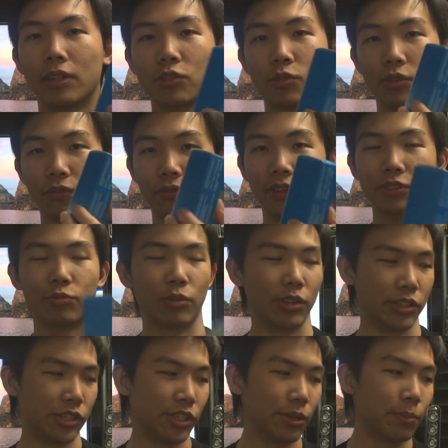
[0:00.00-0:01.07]
This one feels
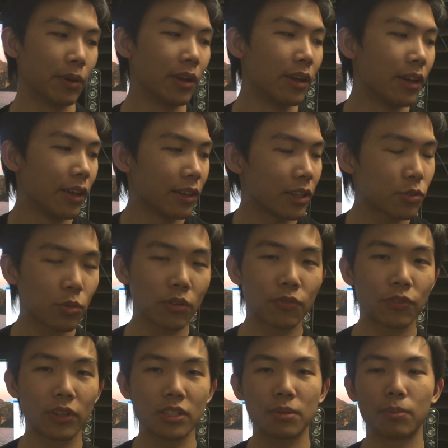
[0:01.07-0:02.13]
really cheap. This one
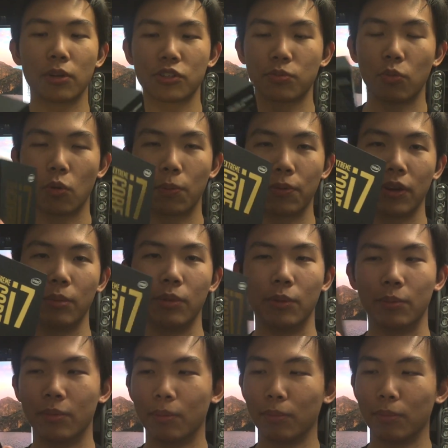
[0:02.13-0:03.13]
feels much more premium.